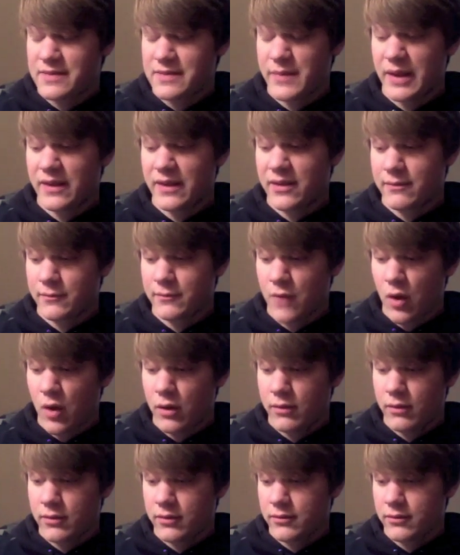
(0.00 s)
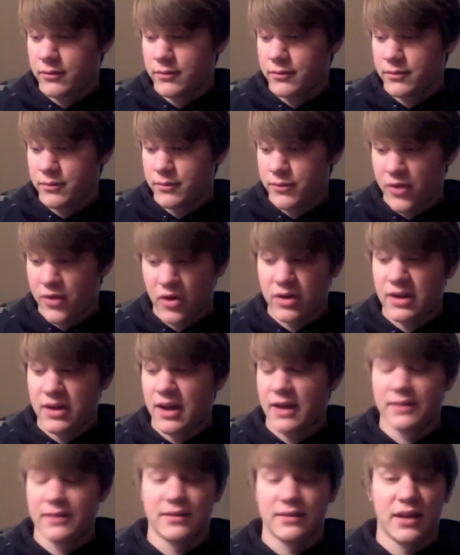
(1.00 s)
been 30
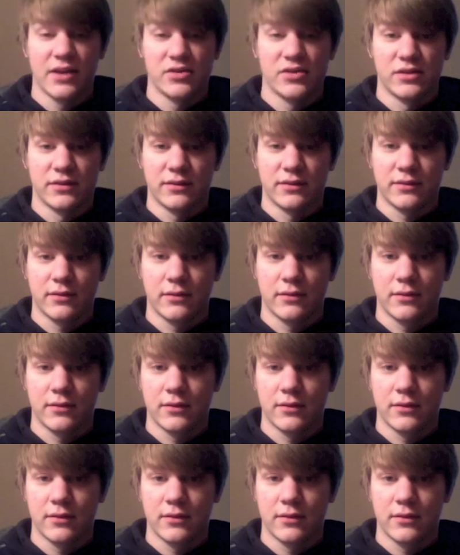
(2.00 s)
ice ages,